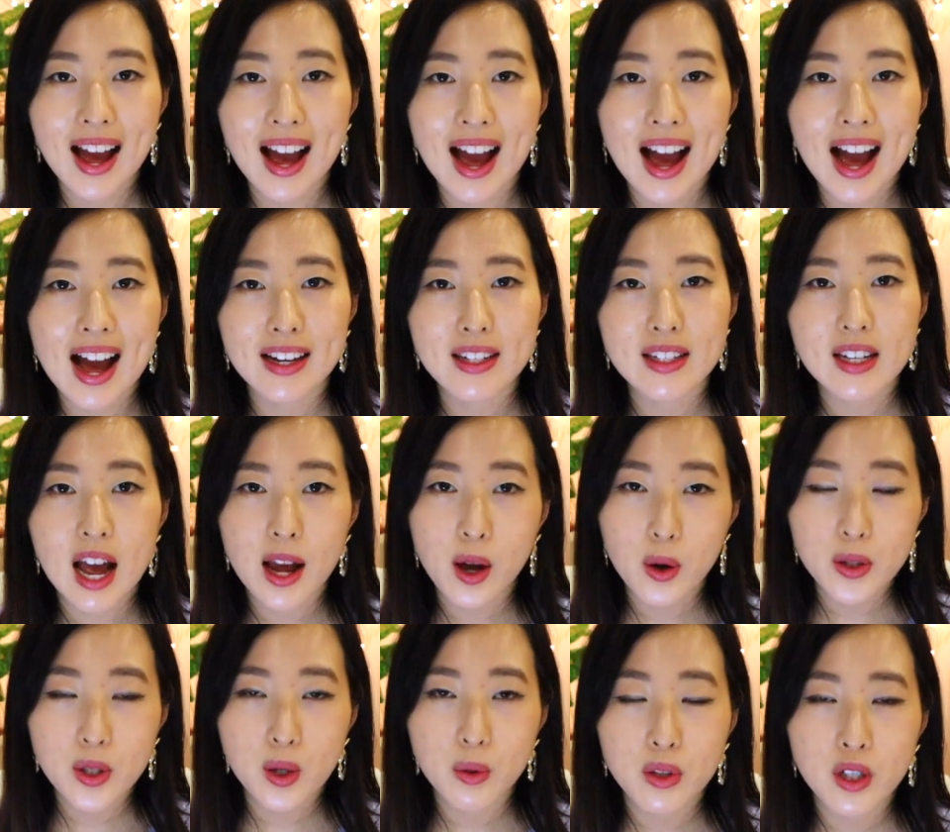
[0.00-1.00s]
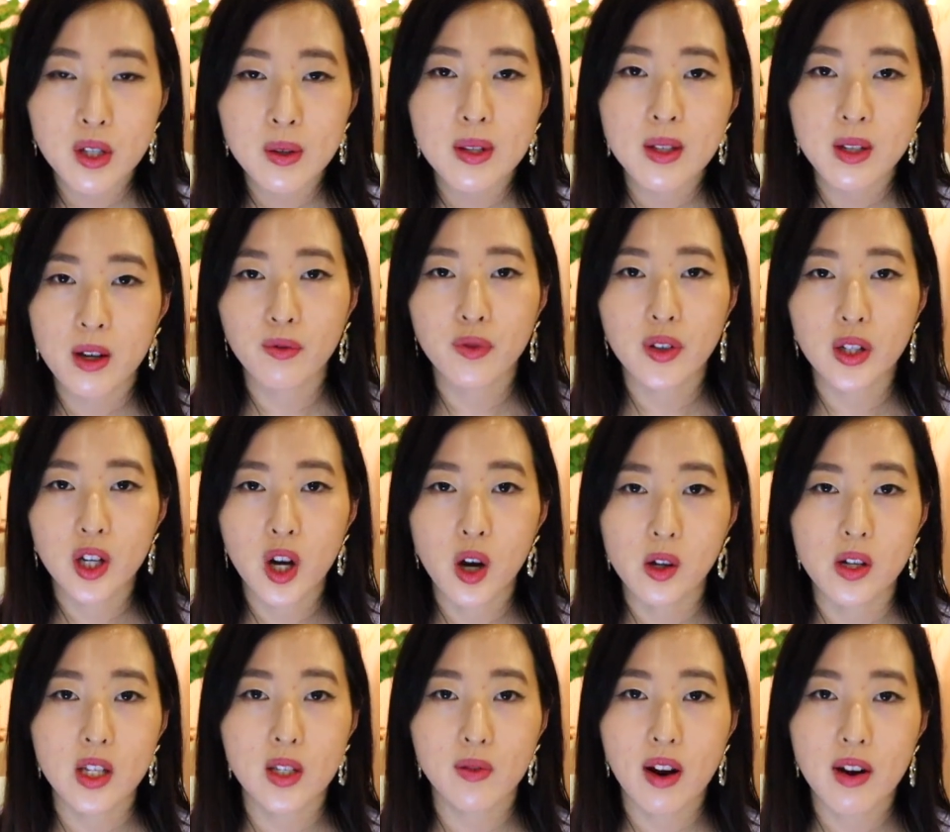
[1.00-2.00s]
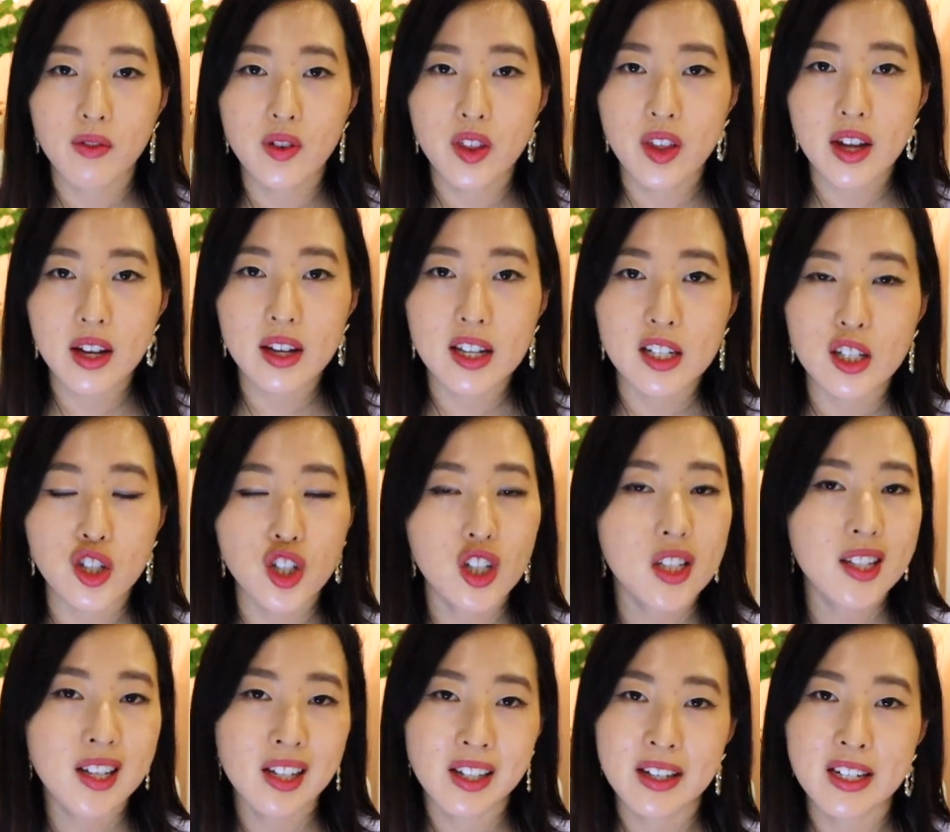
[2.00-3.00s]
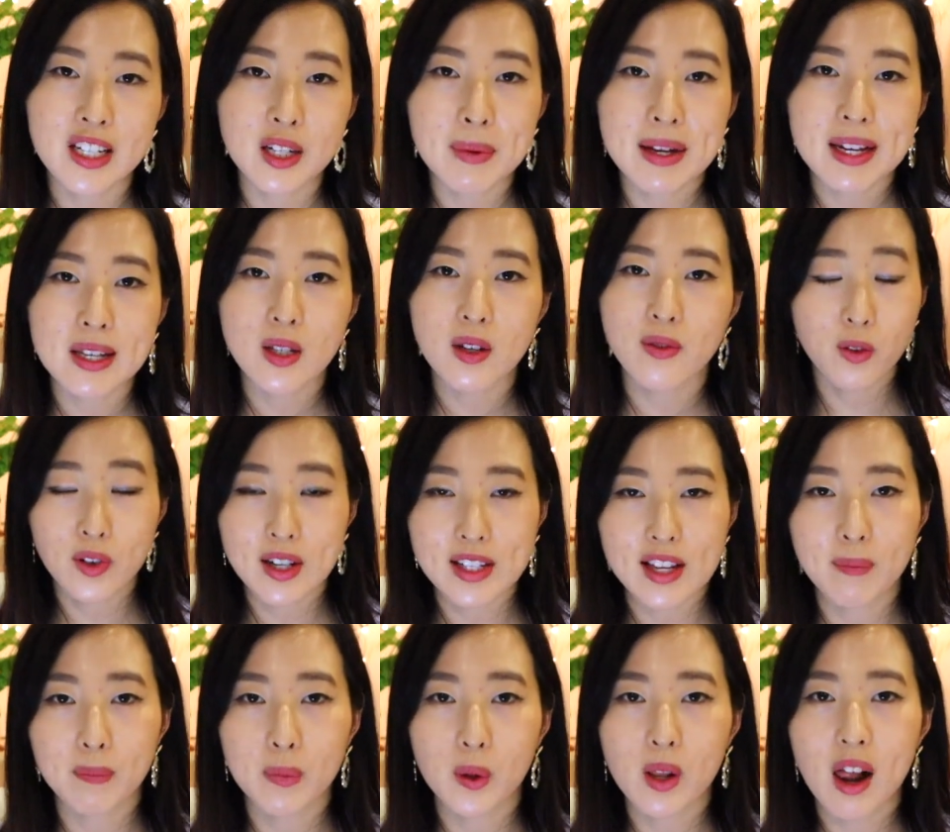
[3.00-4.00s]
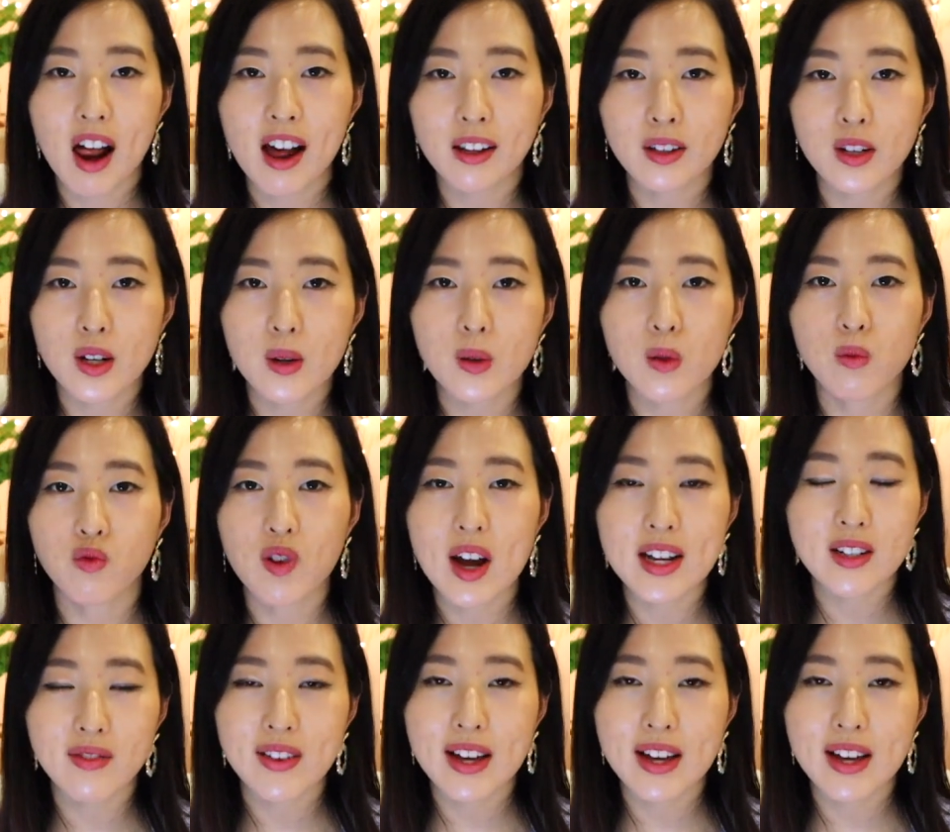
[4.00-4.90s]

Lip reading: And I also use different colors for everything, and it's just clear to me. So for example, I'll use red